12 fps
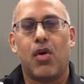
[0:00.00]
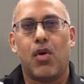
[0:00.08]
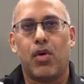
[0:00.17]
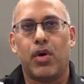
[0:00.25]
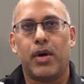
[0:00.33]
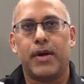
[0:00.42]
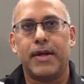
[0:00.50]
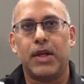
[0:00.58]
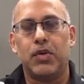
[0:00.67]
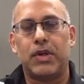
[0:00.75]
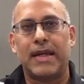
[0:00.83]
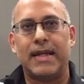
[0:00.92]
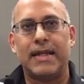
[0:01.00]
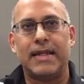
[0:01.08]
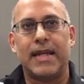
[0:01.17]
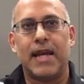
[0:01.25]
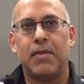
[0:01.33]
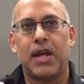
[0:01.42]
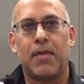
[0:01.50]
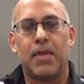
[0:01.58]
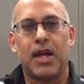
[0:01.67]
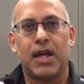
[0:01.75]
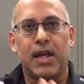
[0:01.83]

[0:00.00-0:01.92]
or you can hit me at my